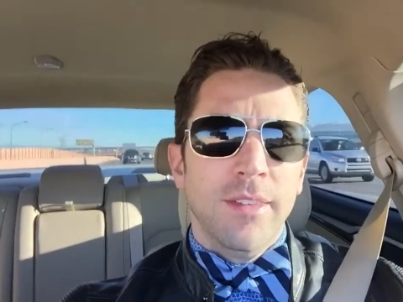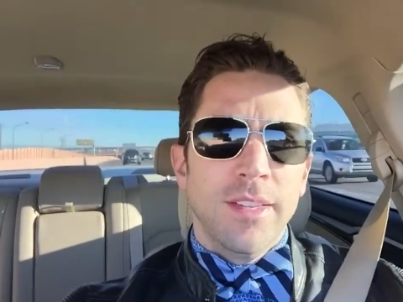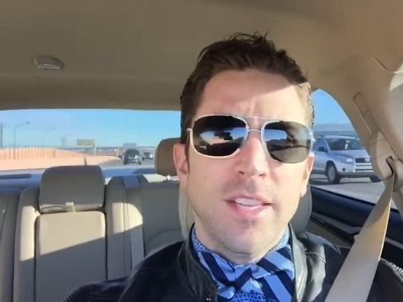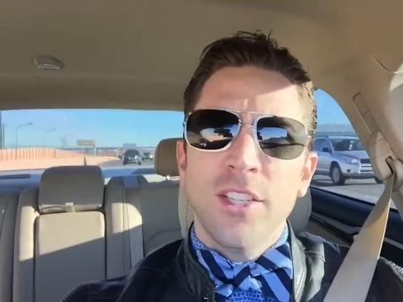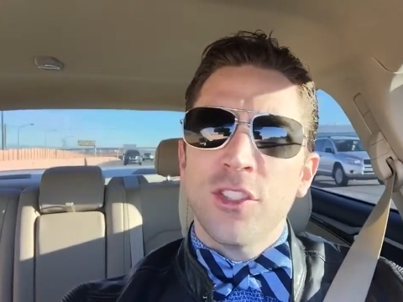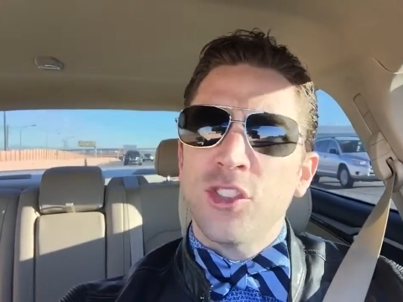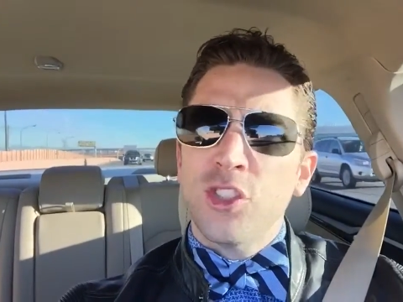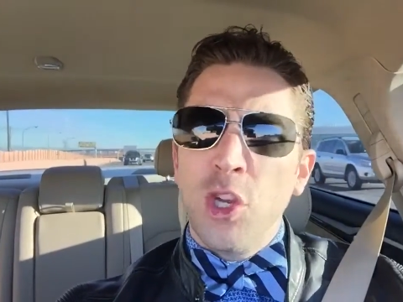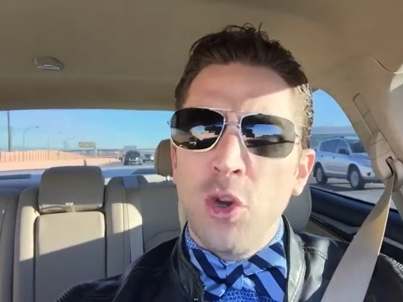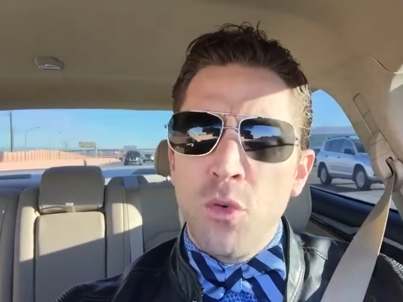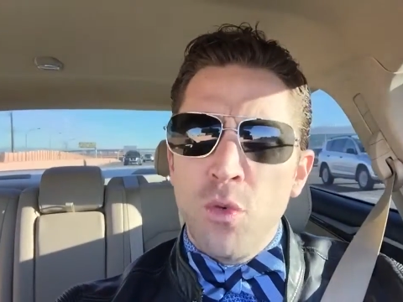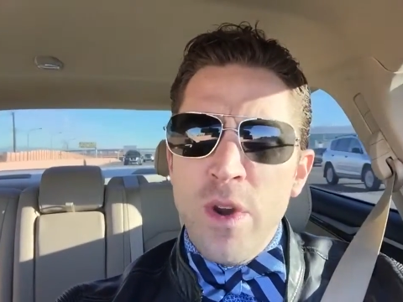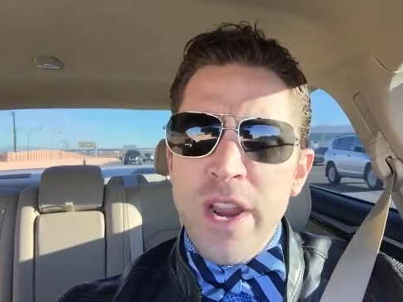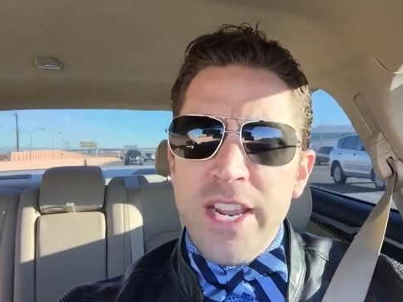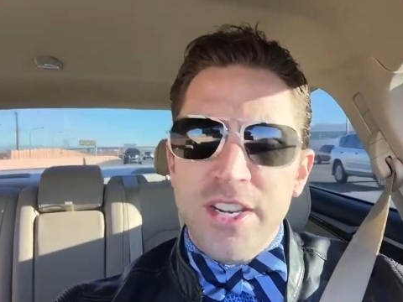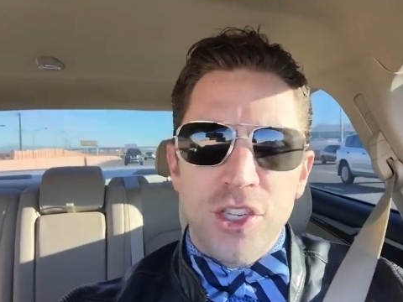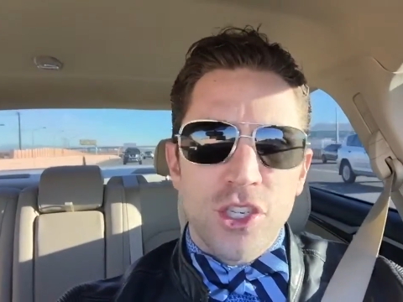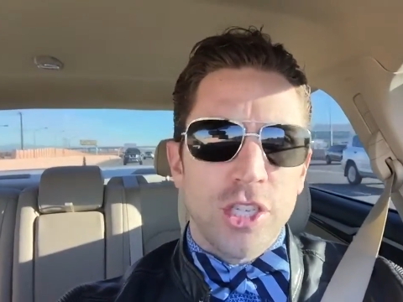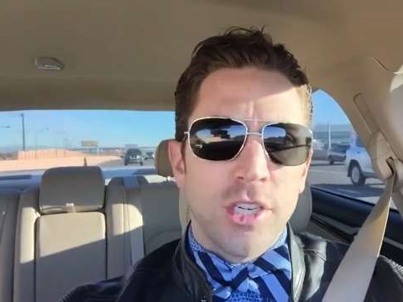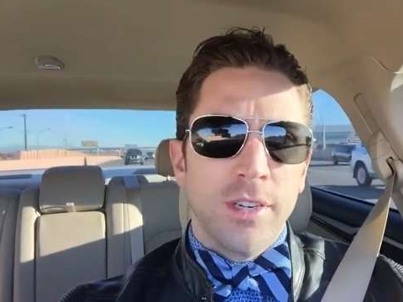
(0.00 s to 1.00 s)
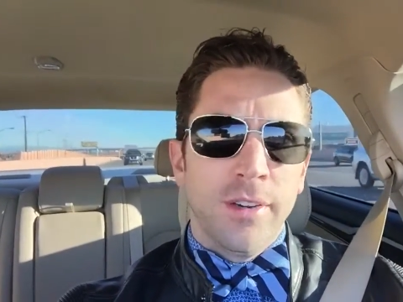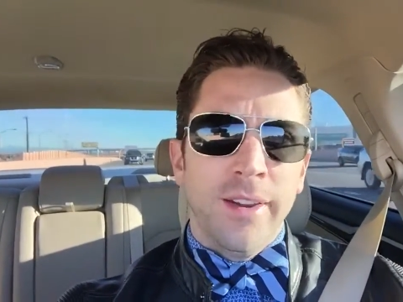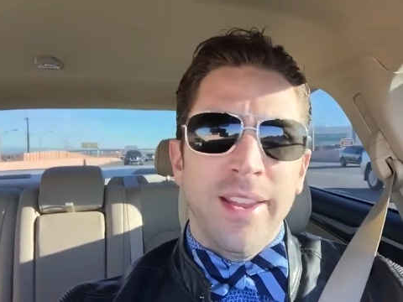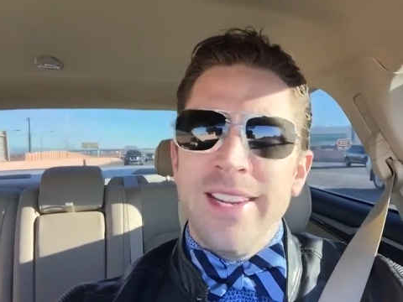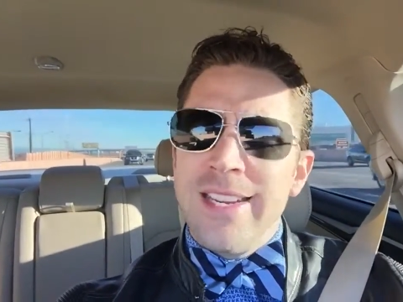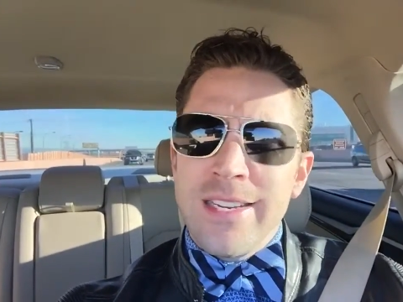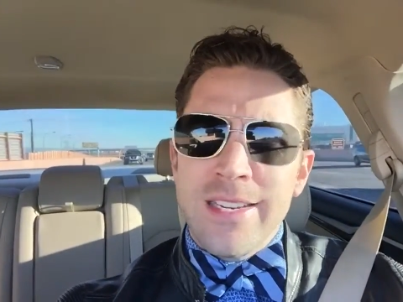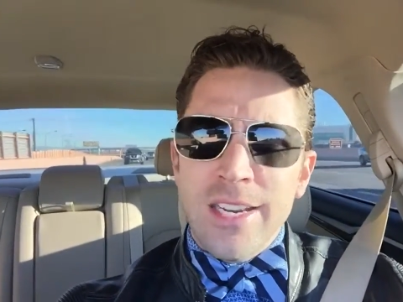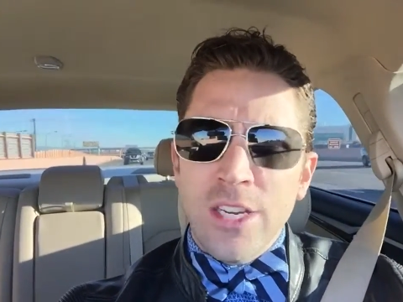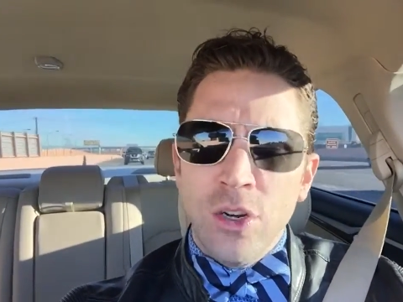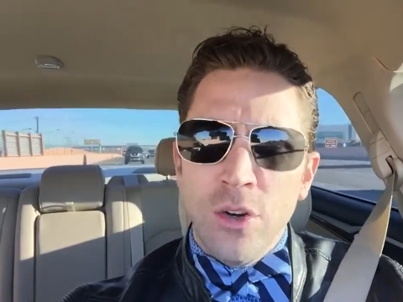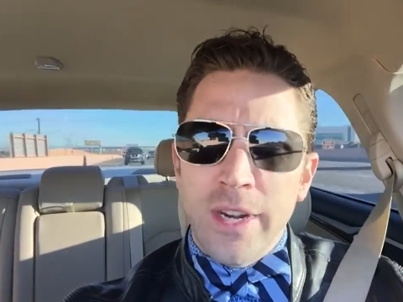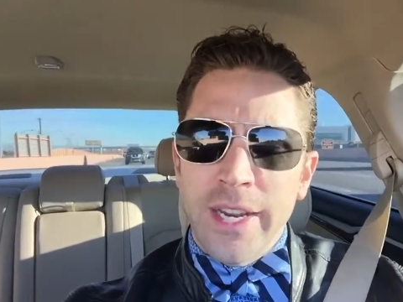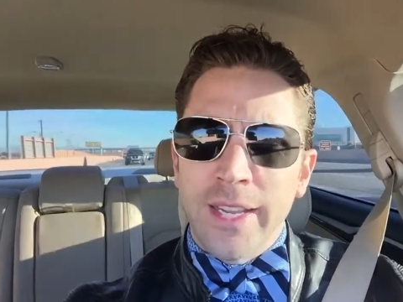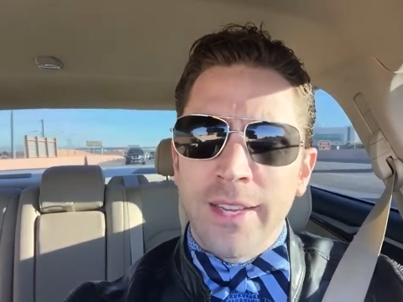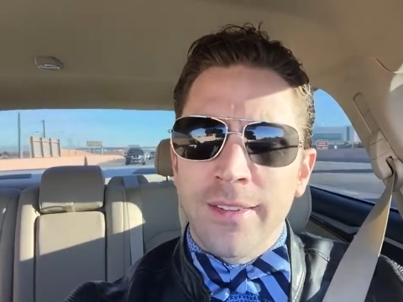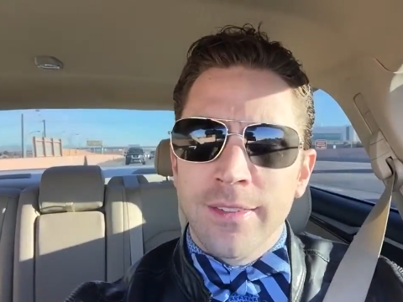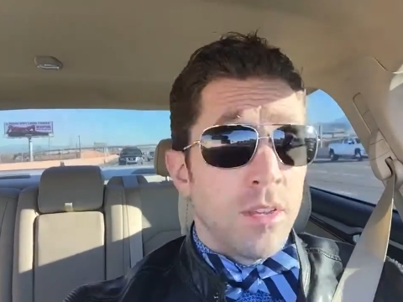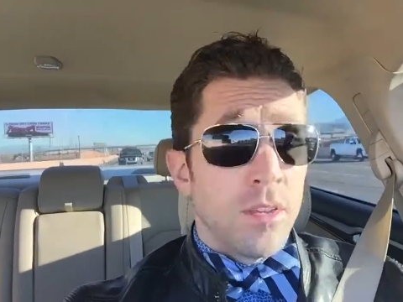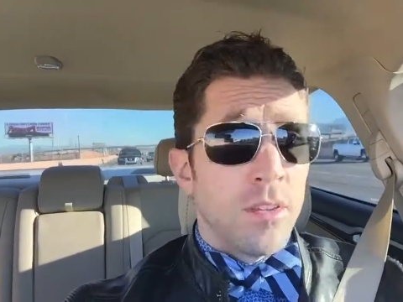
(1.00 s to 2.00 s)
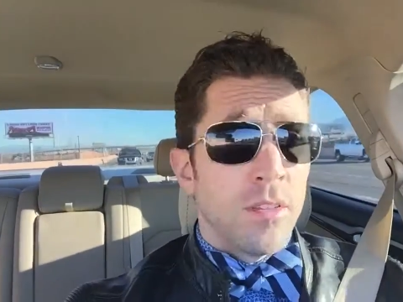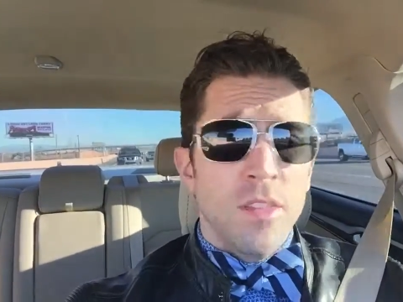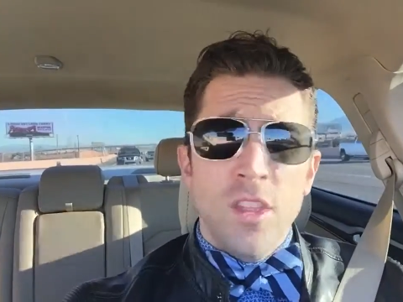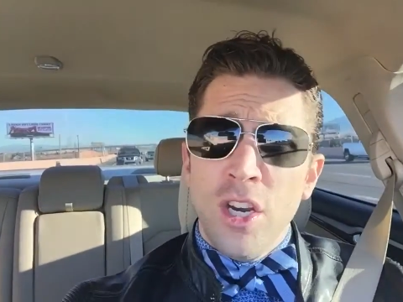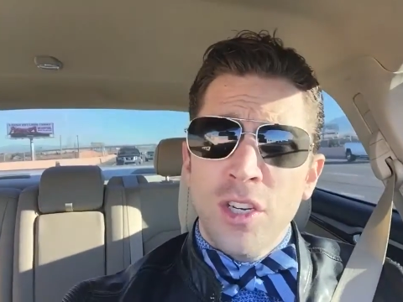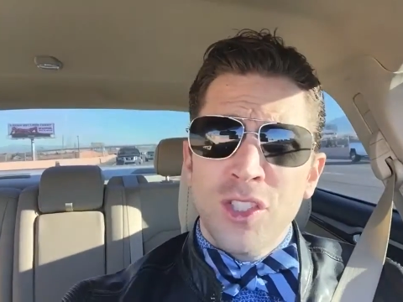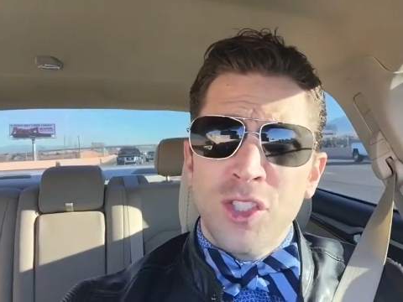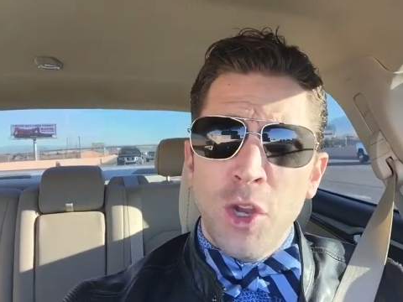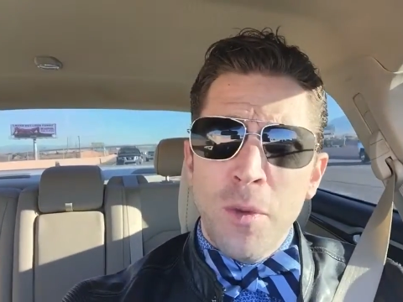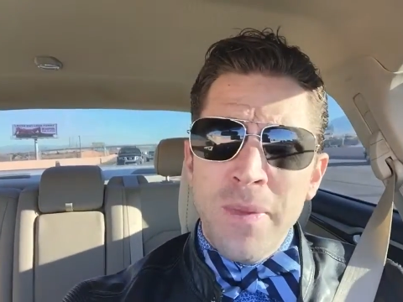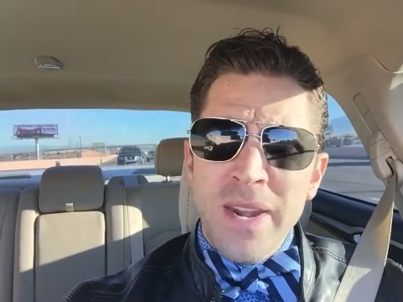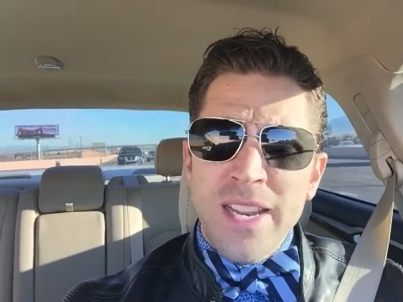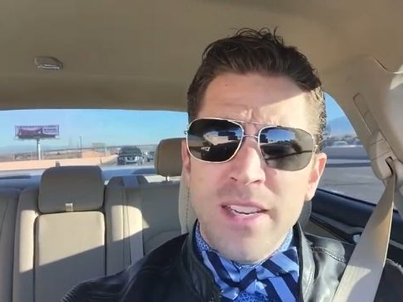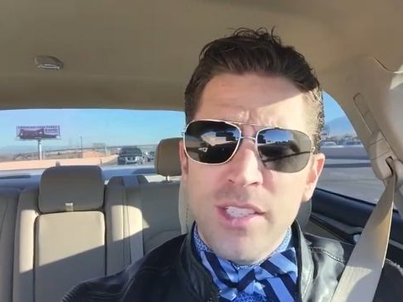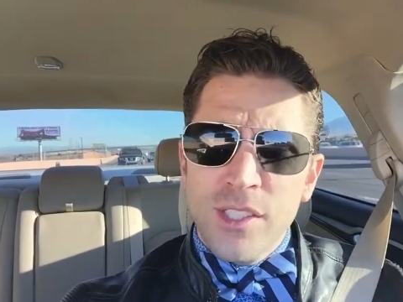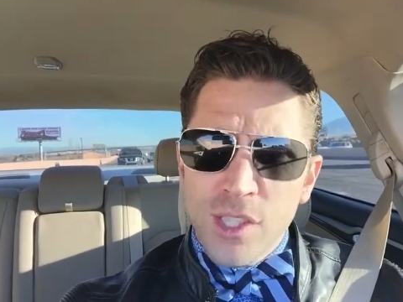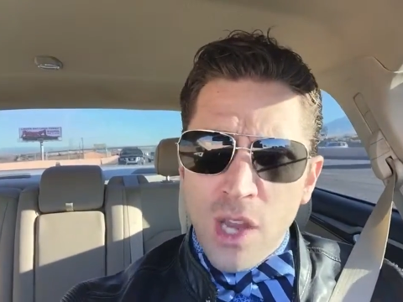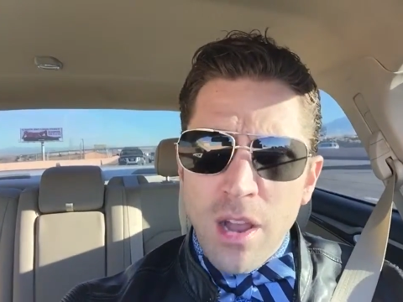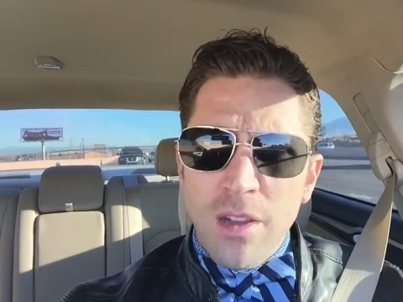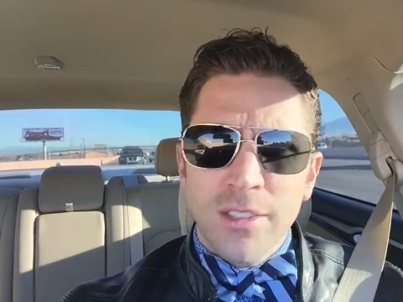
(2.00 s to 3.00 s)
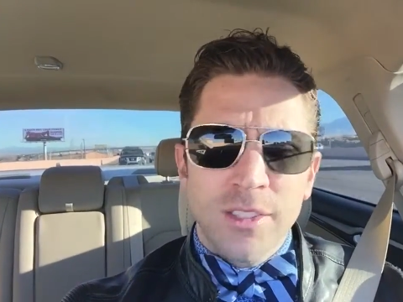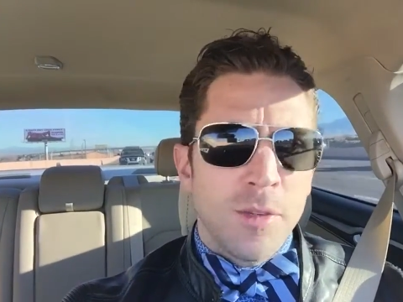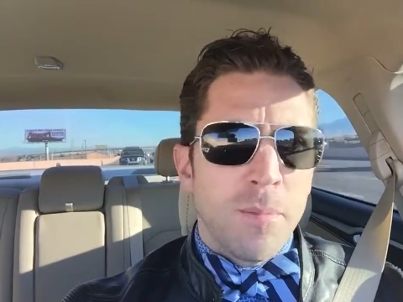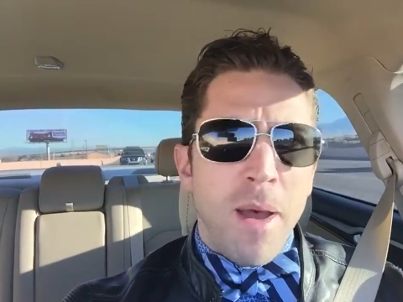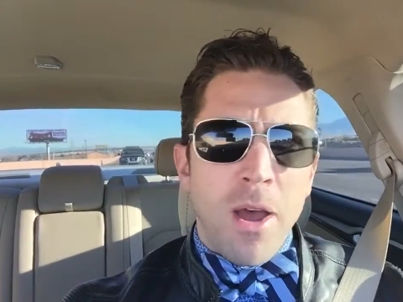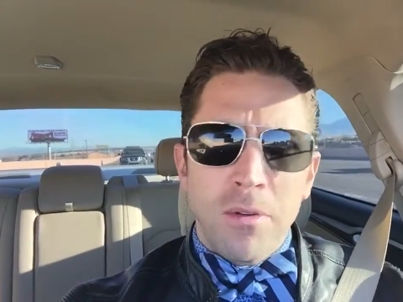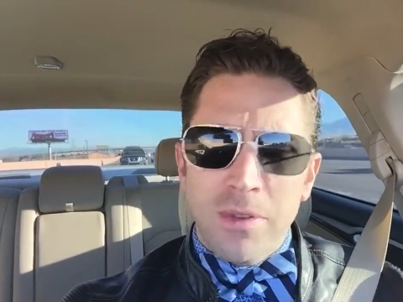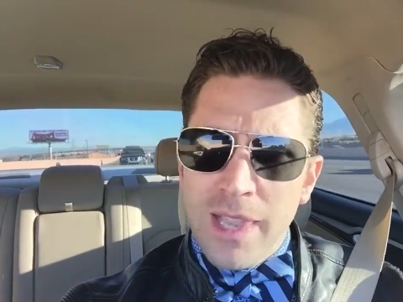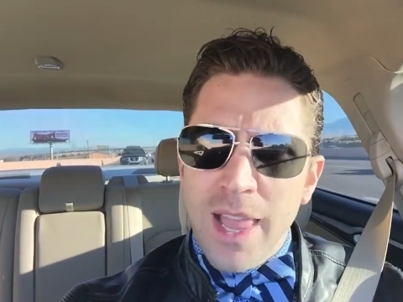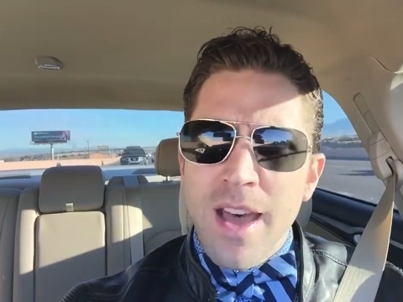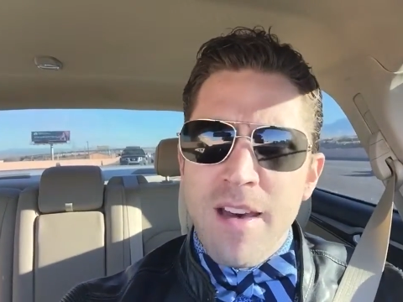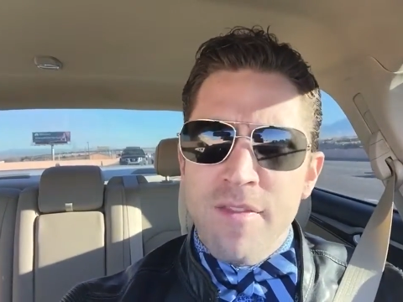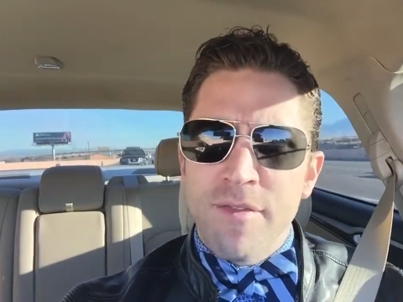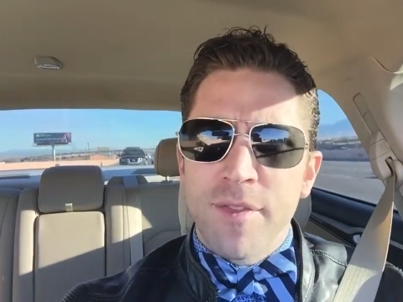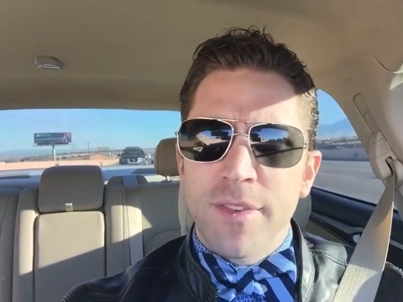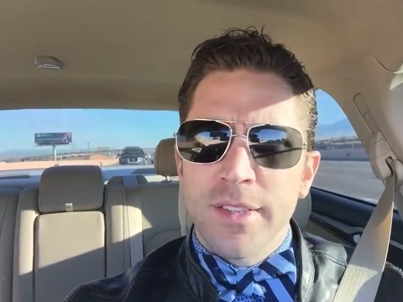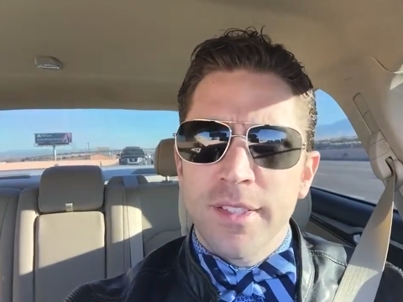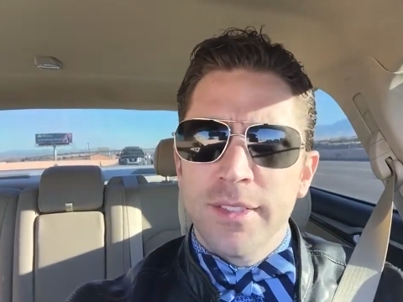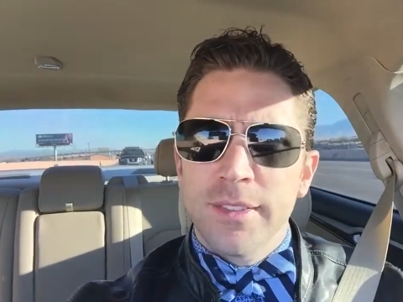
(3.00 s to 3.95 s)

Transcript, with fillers: yet so rich and endearing. There are so many songs about love.